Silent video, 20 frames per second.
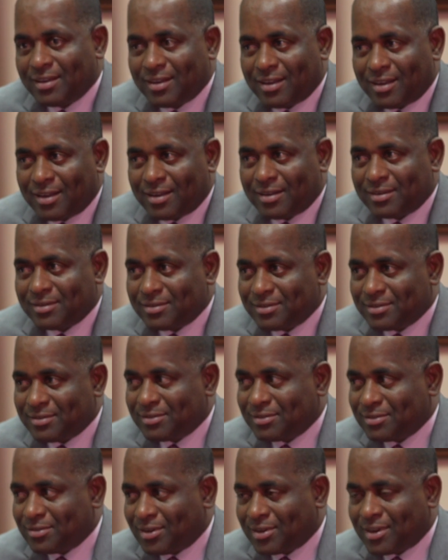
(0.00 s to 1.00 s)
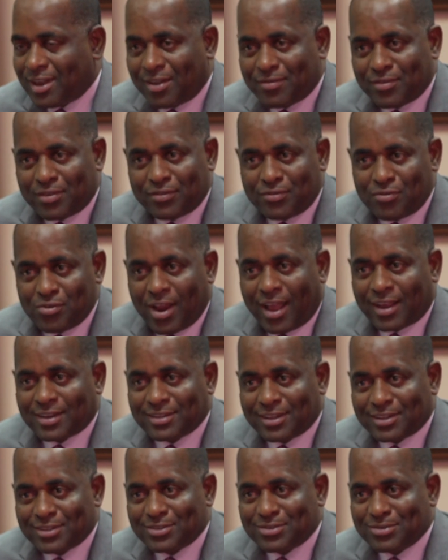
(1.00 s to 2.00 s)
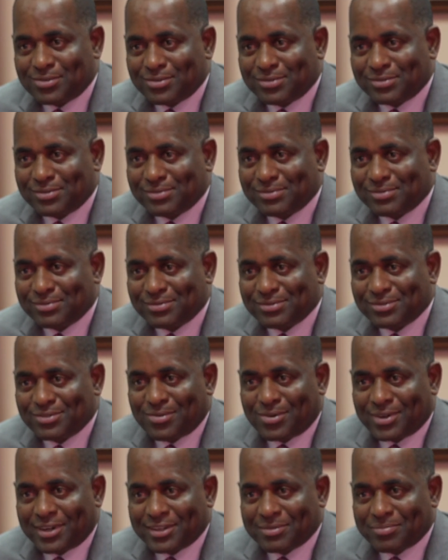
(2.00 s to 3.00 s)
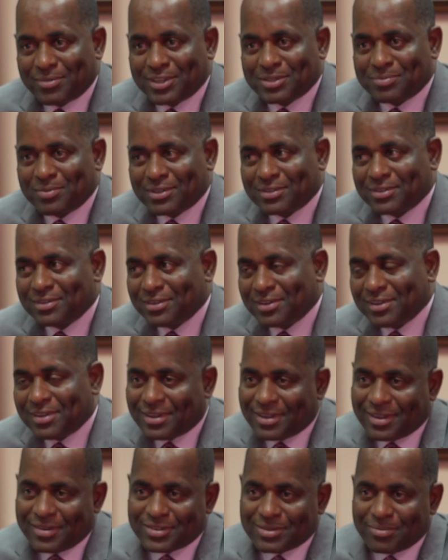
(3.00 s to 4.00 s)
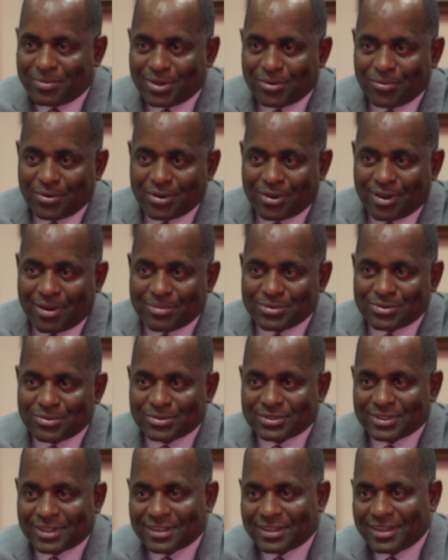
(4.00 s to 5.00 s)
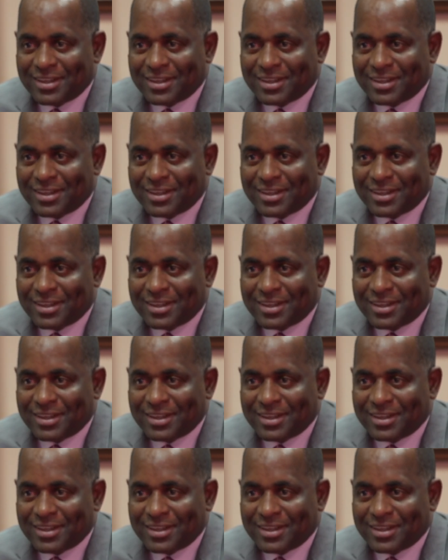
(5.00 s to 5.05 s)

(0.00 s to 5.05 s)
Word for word: uh, not having full access to, to our database, but if somebody were to come to St.